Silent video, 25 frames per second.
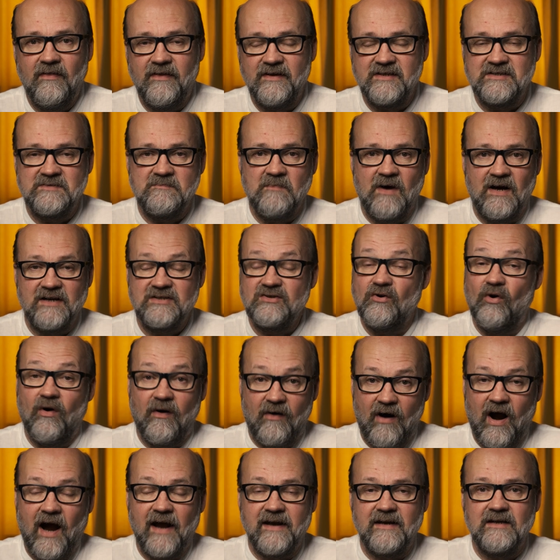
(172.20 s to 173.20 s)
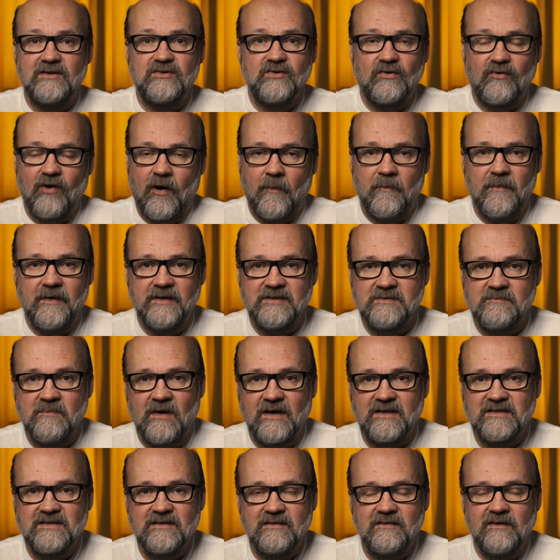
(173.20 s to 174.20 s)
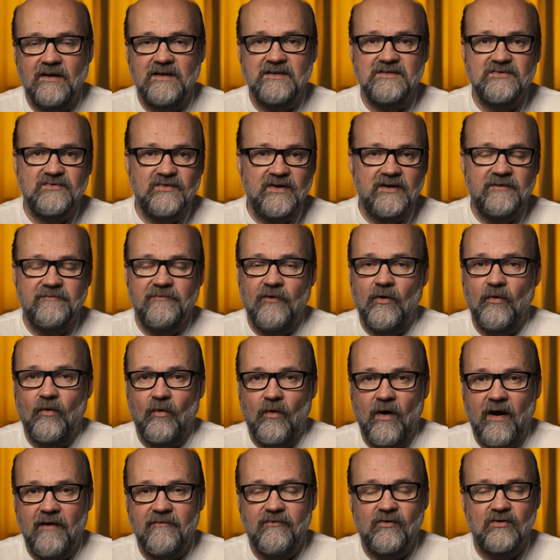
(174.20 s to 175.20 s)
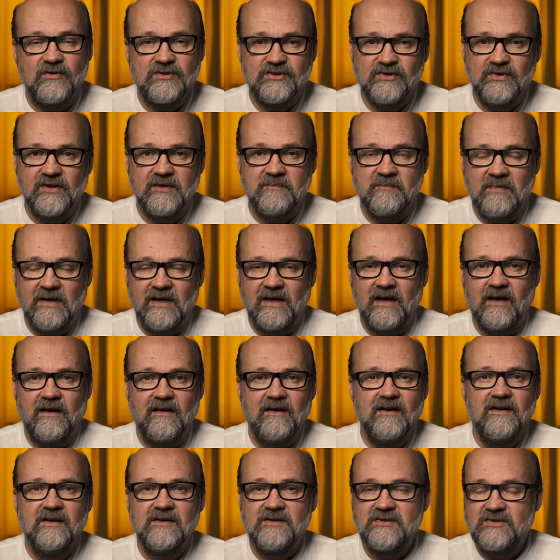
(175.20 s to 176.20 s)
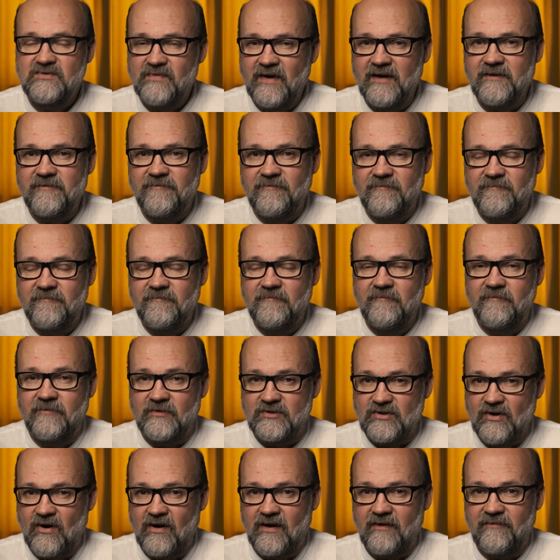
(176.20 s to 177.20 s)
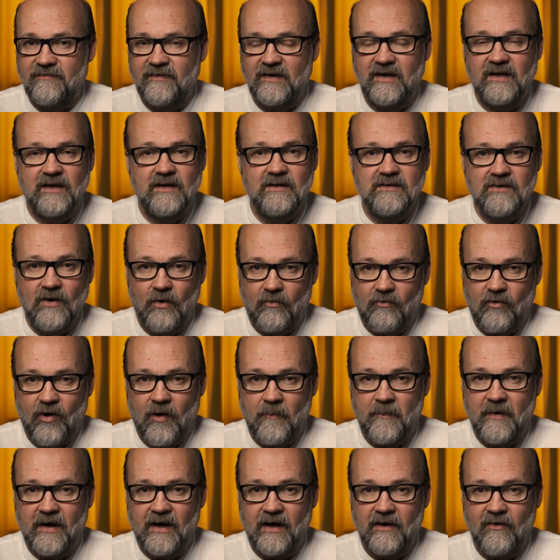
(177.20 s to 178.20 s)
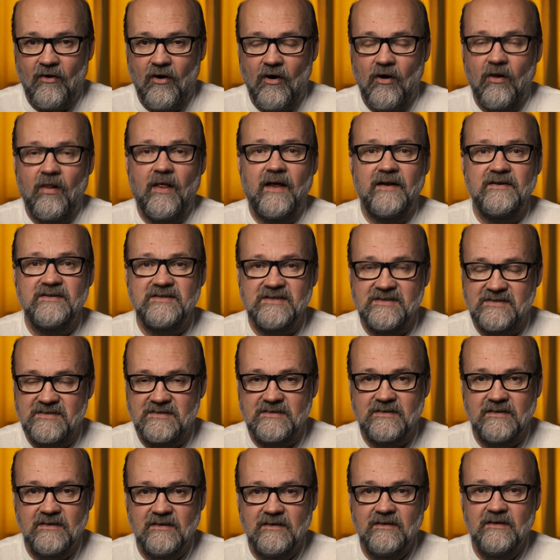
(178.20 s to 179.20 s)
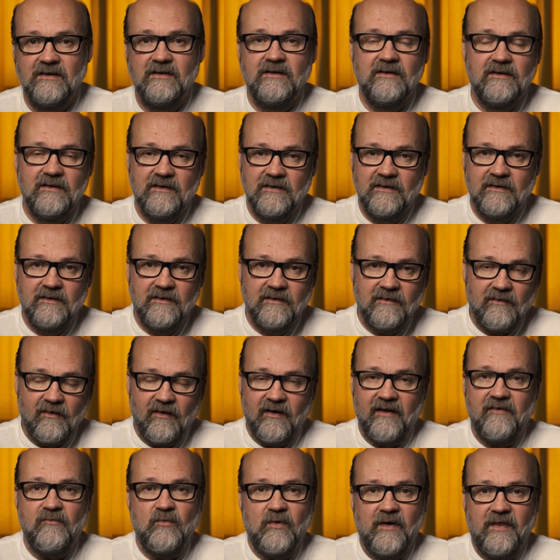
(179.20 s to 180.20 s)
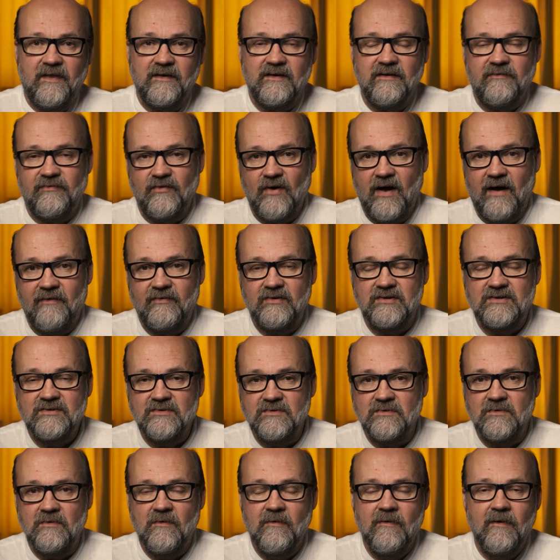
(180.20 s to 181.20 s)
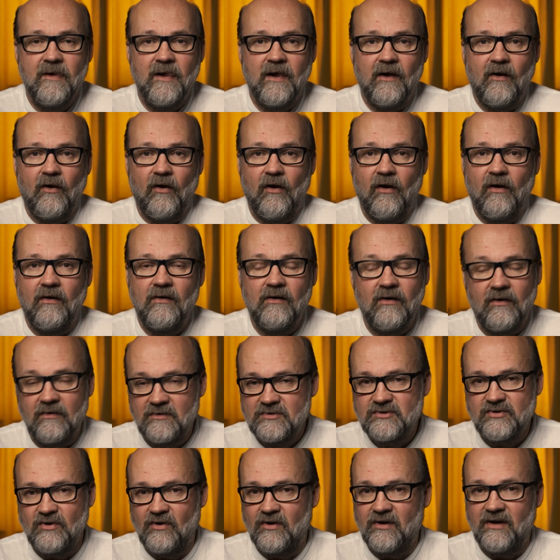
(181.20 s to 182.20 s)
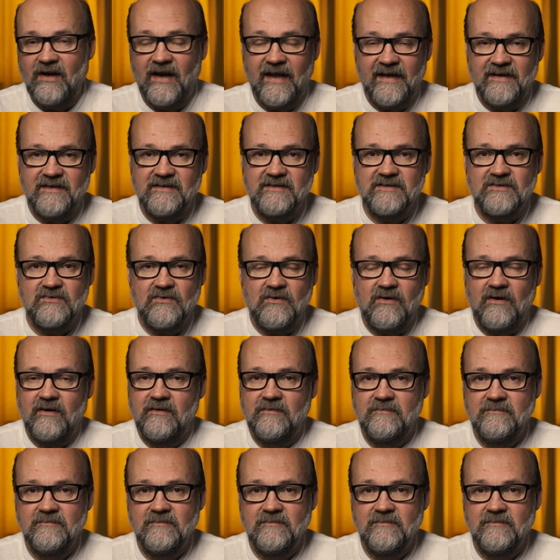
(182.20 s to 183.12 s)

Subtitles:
this much, or I need to crop this much, a street photograph? Or should it be straight photography, no cropping at all, and just live with it if you have a too short lens or